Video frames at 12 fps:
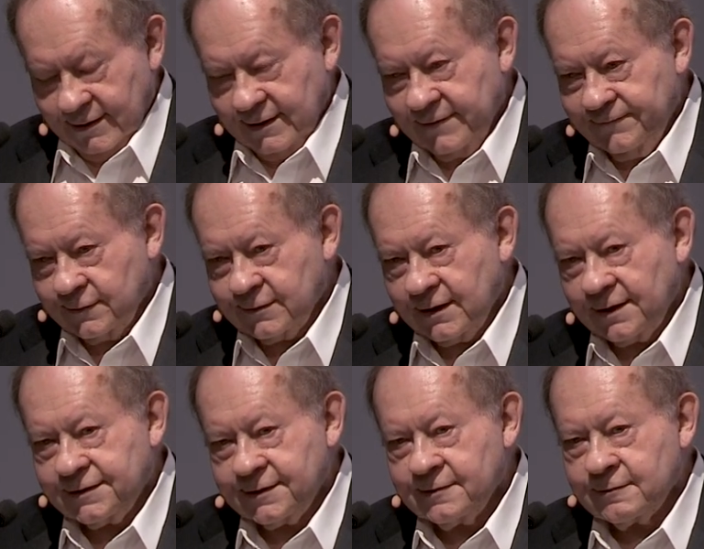if you're going
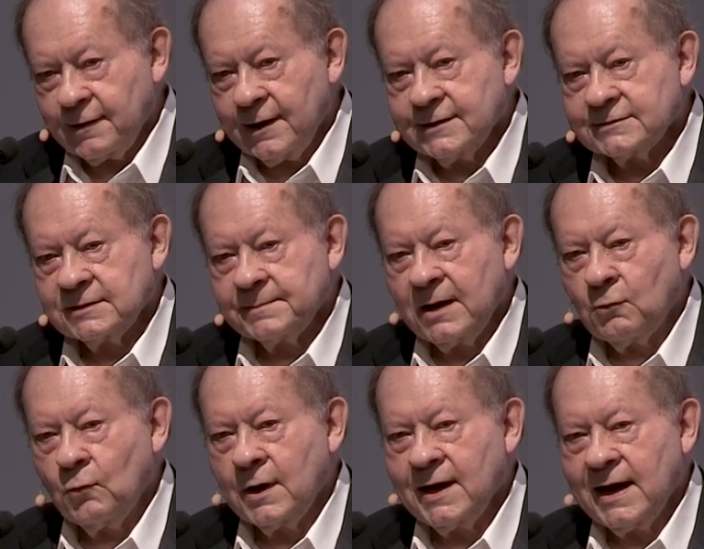to theorize about
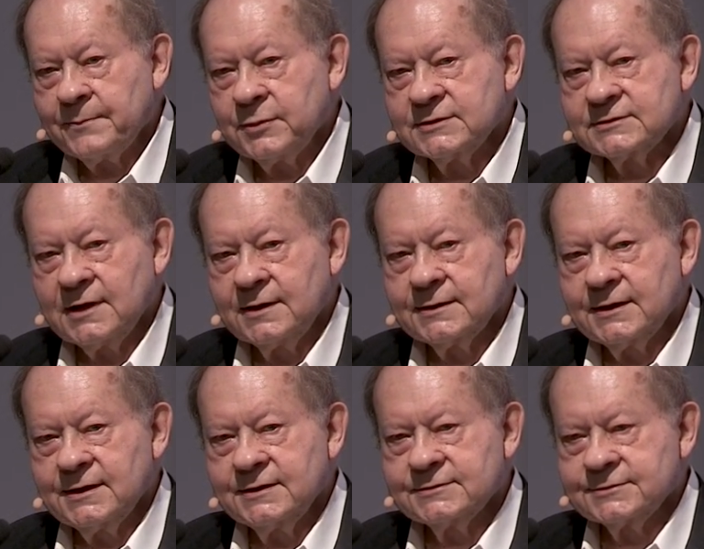what happens on
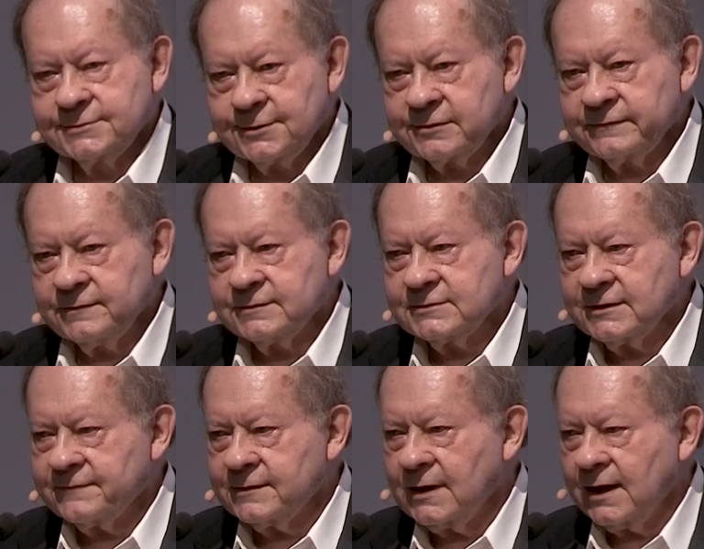the surface
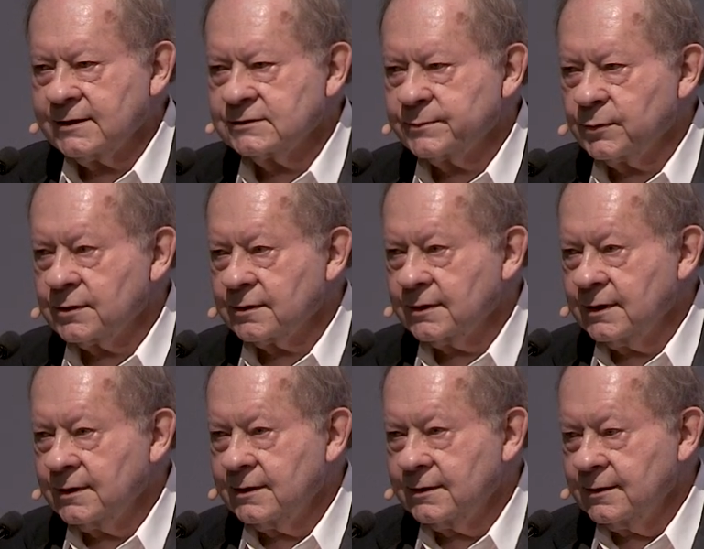of an iceberg,
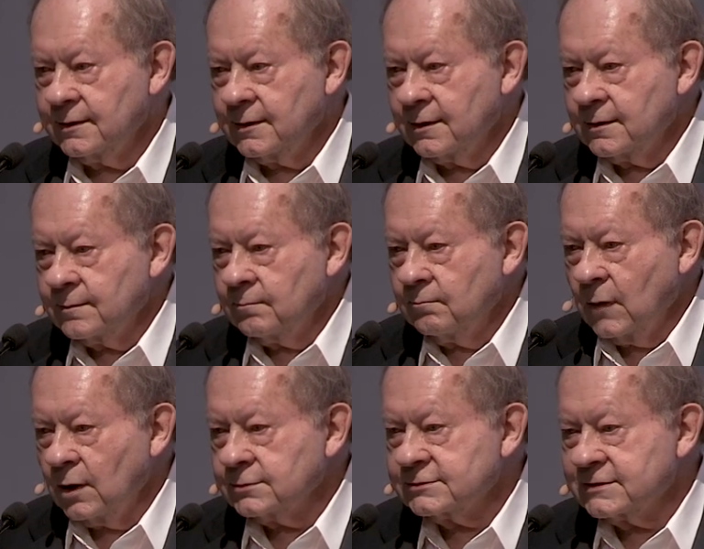
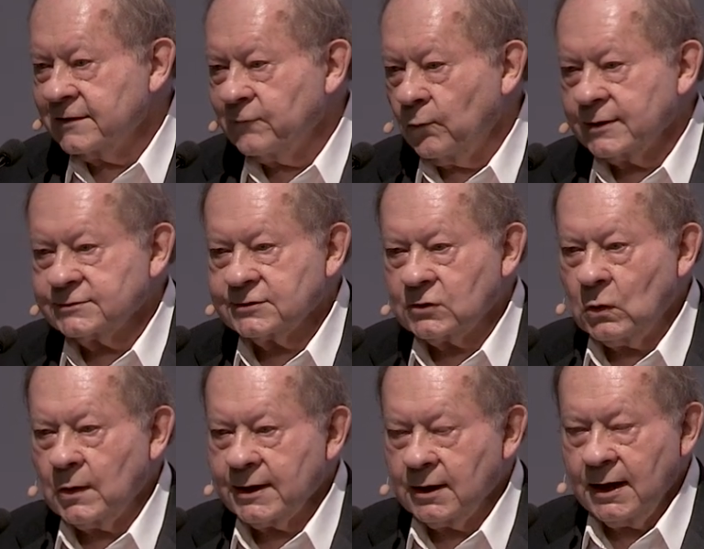most of what's
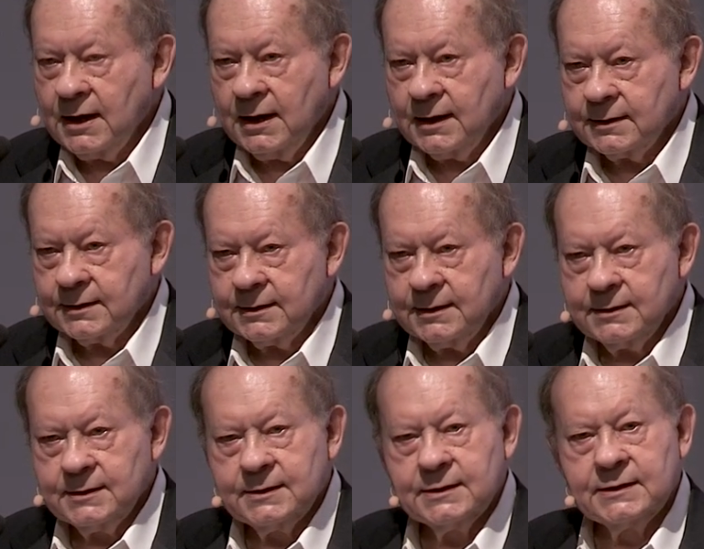going on
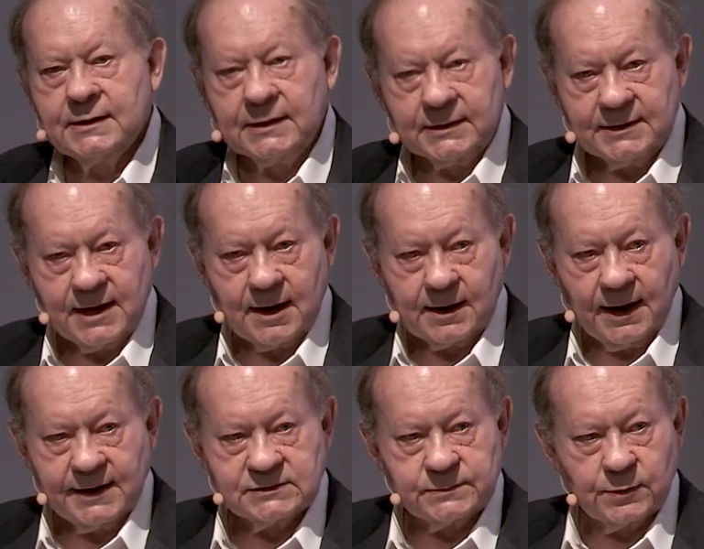in that
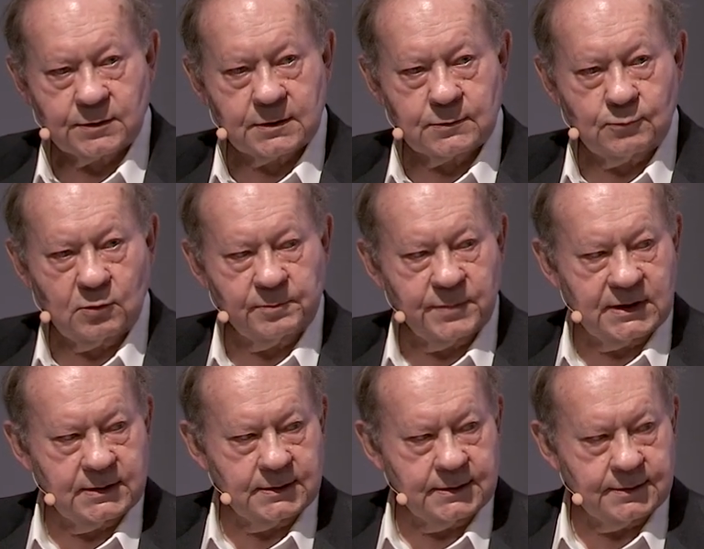iceberg will
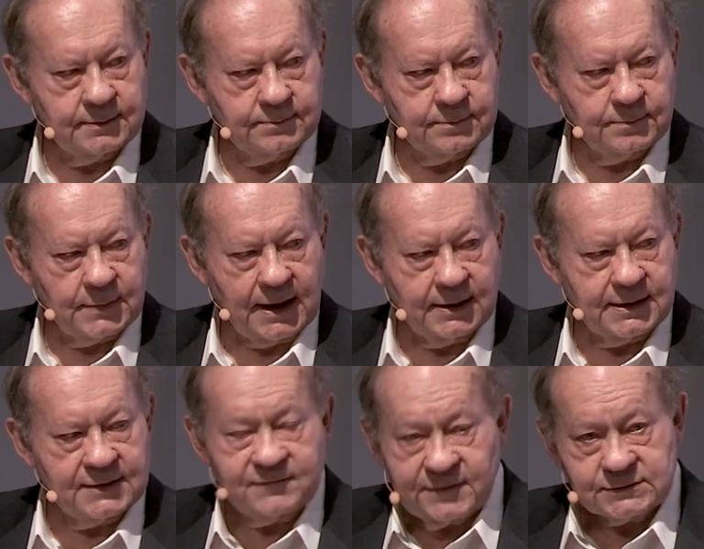be
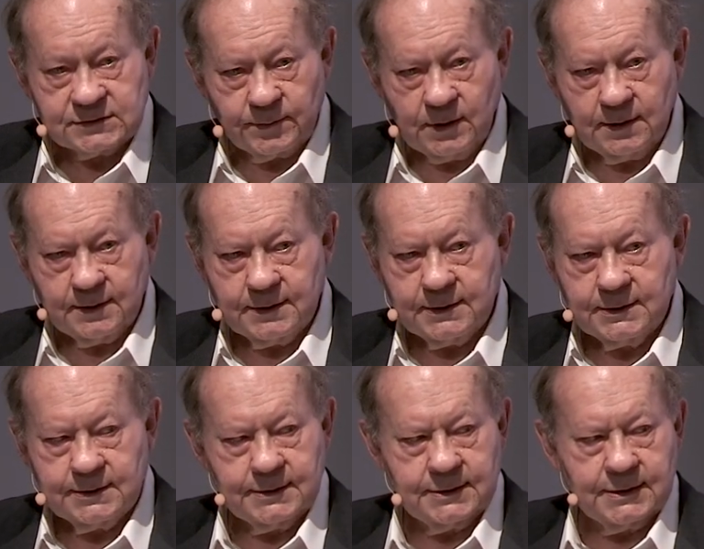invisible,
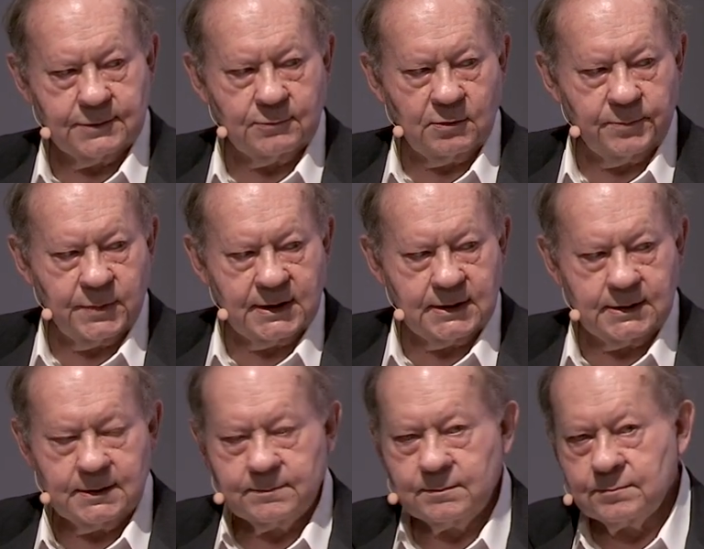it will
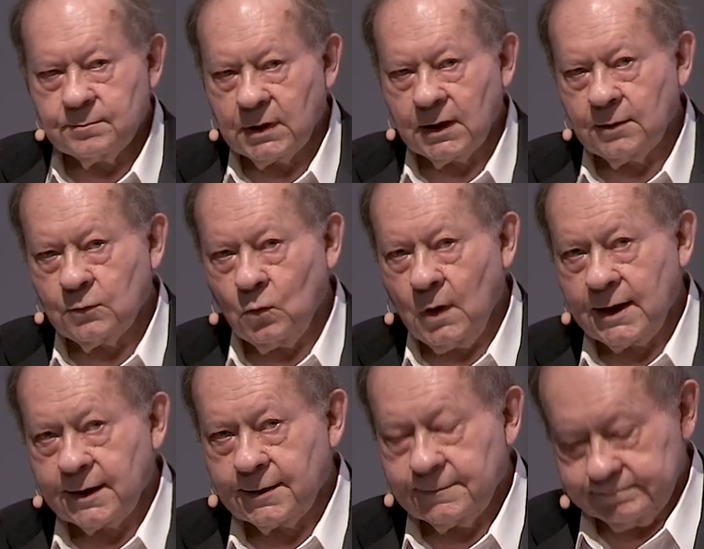be below
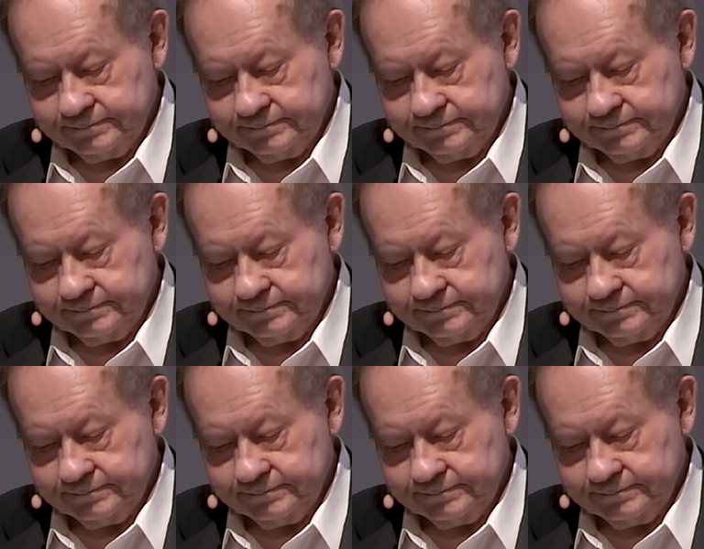water.